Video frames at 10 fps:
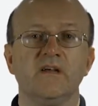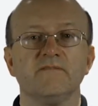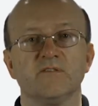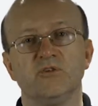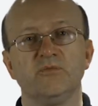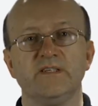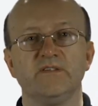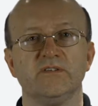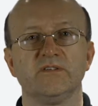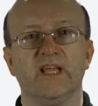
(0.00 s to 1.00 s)
For two
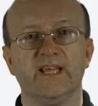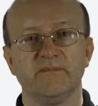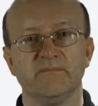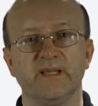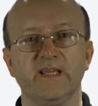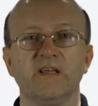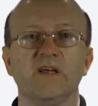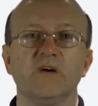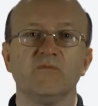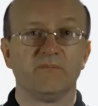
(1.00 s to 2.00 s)
integers a and b,
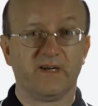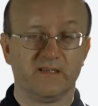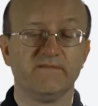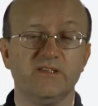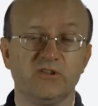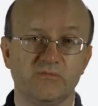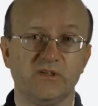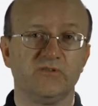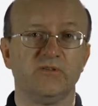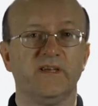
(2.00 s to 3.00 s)
where by convention we
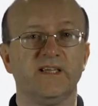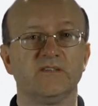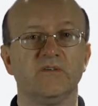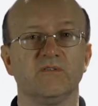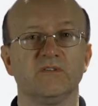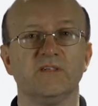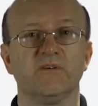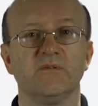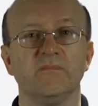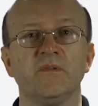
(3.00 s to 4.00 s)
assume a is not
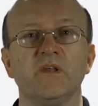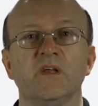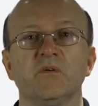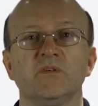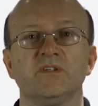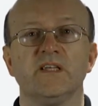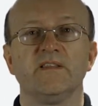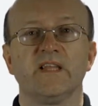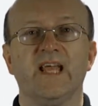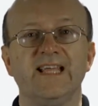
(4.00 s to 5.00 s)
0, we say
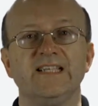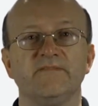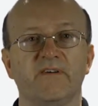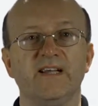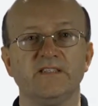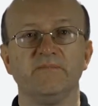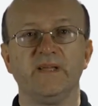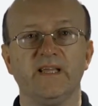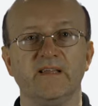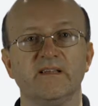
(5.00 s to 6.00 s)
that a divides
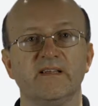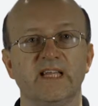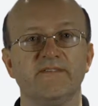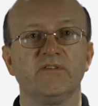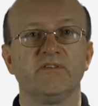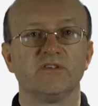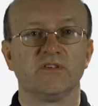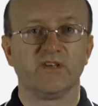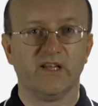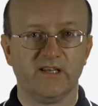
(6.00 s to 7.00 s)
b if there is
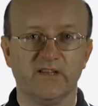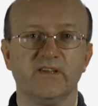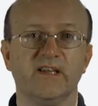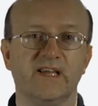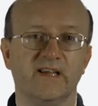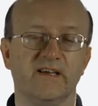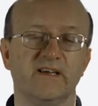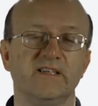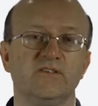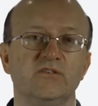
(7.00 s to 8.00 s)
another
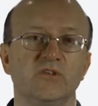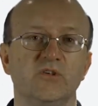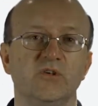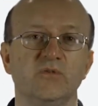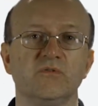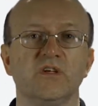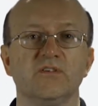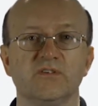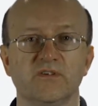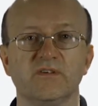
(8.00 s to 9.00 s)
integer q
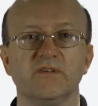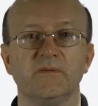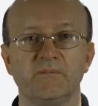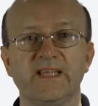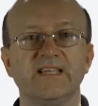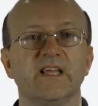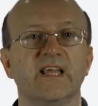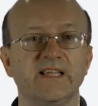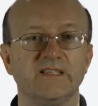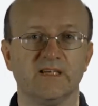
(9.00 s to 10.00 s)
such that b is
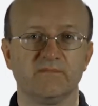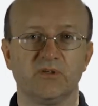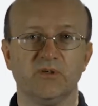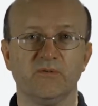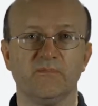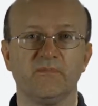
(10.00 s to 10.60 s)
a times q.